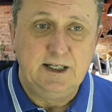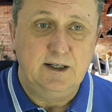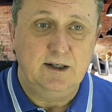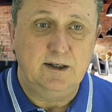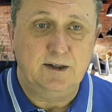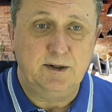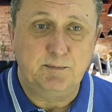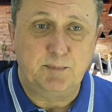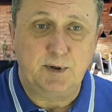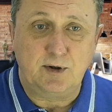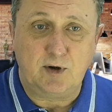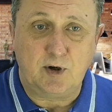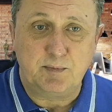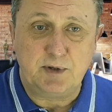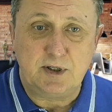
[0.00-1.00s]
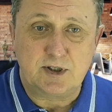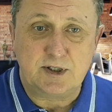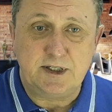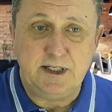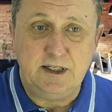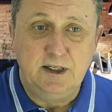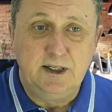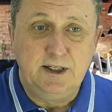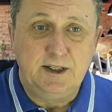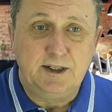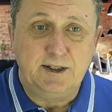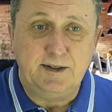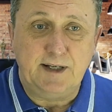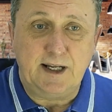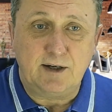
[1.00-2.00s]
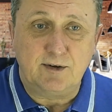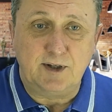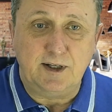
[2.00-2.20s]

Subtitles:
But obviously now the